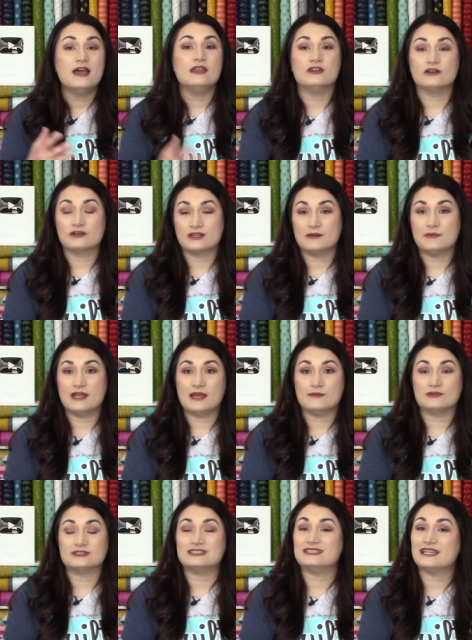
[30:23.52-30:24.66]
They're going to be
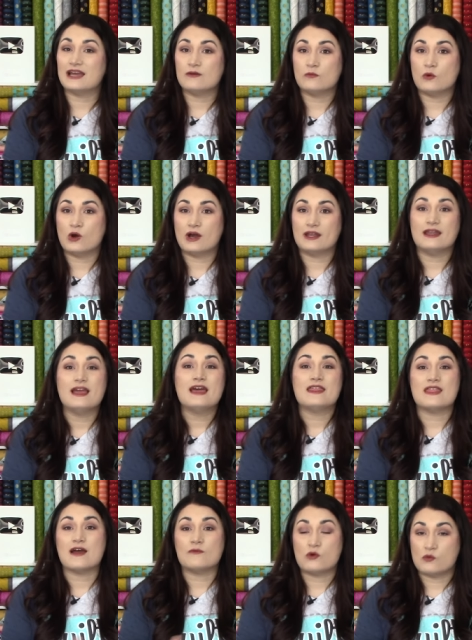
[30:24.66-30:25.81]
able to get one
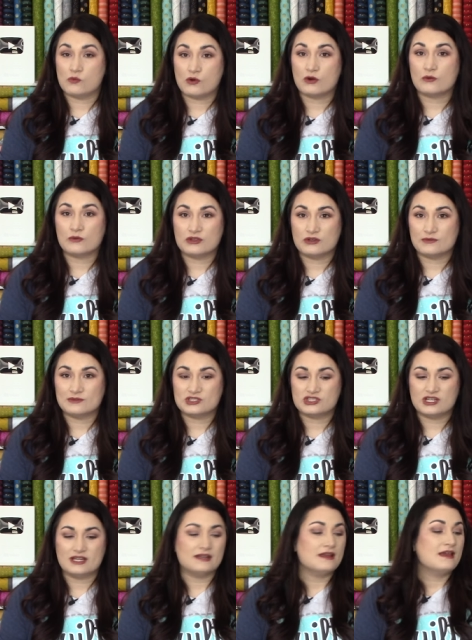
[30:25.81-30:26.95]
that will work with your
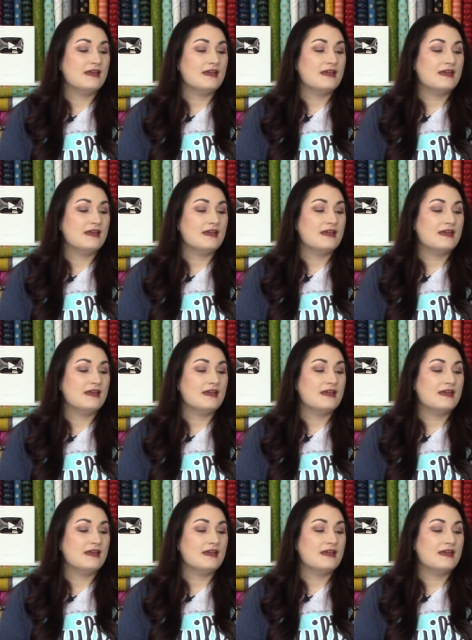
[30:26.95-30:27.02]
machine.